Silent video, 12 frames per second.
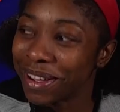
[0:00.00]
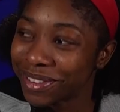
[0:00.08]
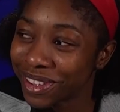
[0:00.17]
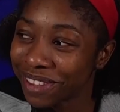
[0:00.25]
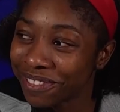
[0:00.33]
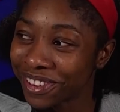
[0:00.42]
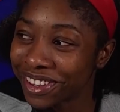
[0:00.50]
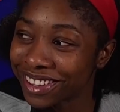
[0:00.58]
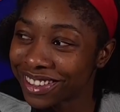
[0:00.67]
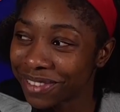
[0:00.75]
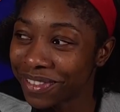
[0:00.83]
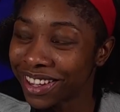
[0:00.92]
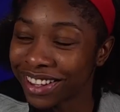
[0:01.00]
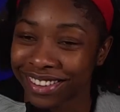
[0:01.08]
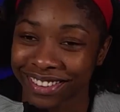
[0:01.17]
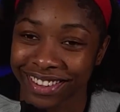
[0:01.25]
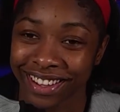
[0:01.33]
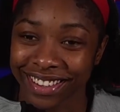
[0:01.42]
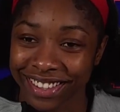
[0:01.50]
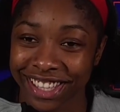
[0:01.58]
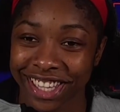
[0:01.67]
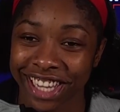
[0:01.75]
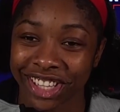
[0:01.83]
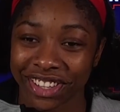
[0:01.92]
off on us. I mean, it's
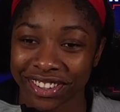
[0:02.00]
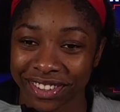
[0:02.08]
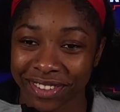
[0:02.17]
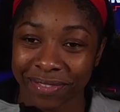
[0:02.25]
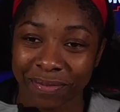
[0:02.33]
contagious.